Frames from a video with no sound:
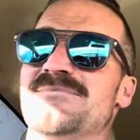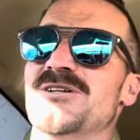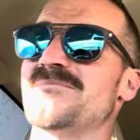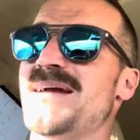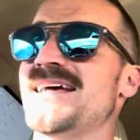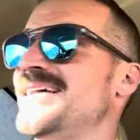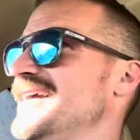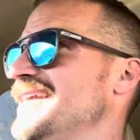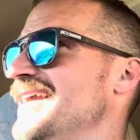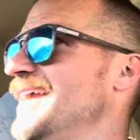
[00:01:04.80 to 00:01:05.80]
him, look, man,
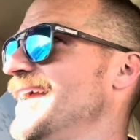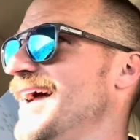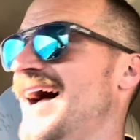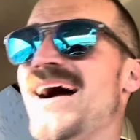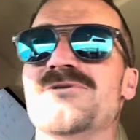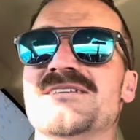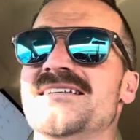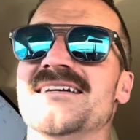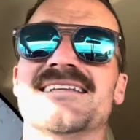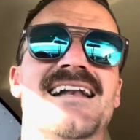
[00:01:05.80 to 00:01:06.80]
like I was
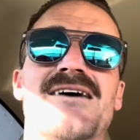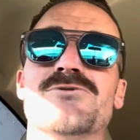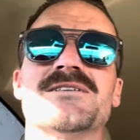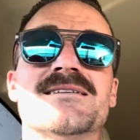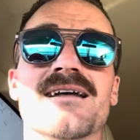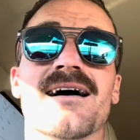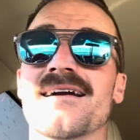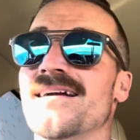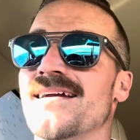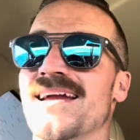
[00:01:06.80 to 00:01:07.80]
addicted, I was stuck,
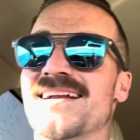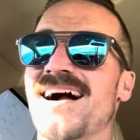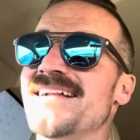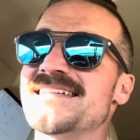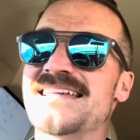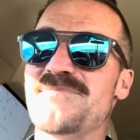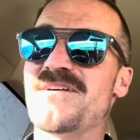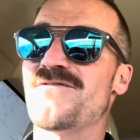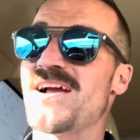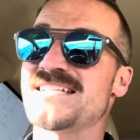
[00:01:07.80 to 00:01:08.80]
and God set me free.